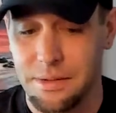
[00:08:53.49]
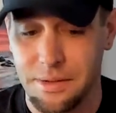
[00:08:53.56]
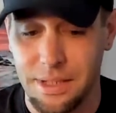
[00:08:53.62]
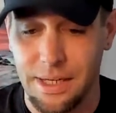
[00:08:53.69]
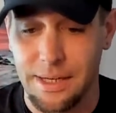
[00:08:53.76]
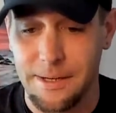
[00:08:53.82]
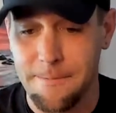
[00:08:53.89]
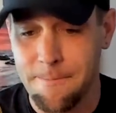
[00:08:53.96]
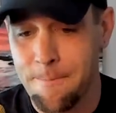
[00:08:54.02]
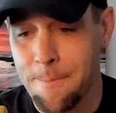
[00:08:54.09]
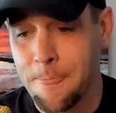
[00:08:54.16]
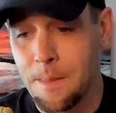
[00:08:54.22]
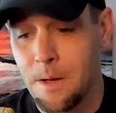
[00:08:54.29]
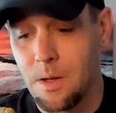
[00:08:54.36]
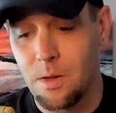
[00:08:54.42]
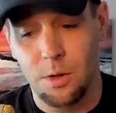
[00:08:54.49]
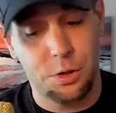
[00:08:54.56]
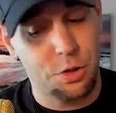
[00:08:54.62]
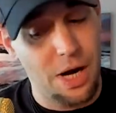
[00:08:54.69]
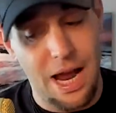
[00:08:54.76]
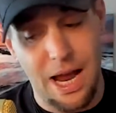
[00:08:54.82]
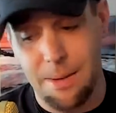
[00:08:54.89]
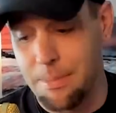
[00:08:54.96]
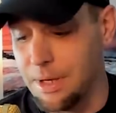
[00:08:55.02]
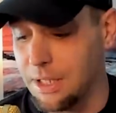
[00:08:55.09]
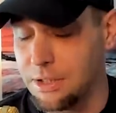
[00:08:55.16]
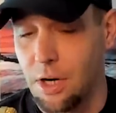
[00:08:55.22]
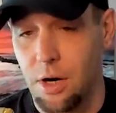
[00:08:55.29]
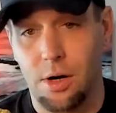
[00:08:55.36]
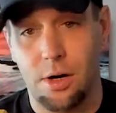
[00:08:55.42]
okay? They're trying, but
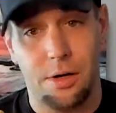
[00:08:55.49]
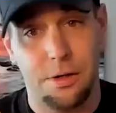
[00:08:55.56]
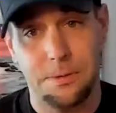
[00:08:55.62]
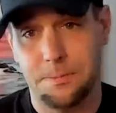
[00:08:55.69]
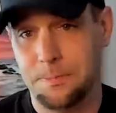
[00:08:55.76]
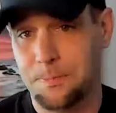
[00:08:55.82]
it's hard.